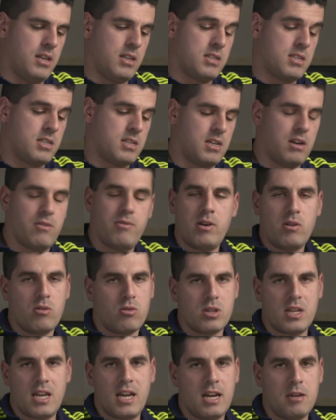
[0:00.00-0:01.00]
server
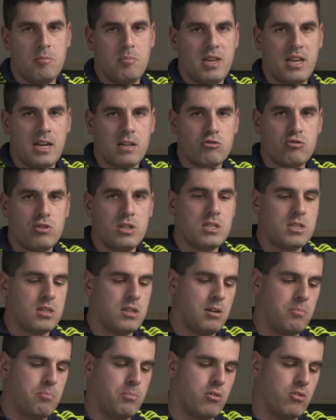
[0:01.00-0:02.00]
or the IP address,
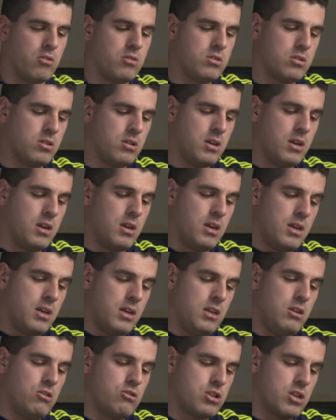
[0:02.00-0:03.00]
the port,
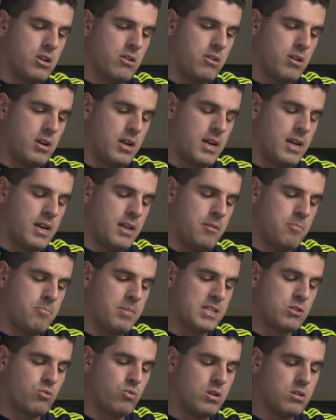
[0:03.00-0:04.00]
user, and
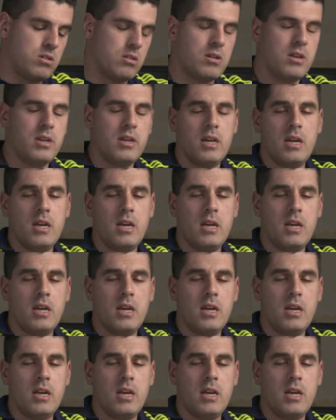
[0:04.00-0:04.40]
password.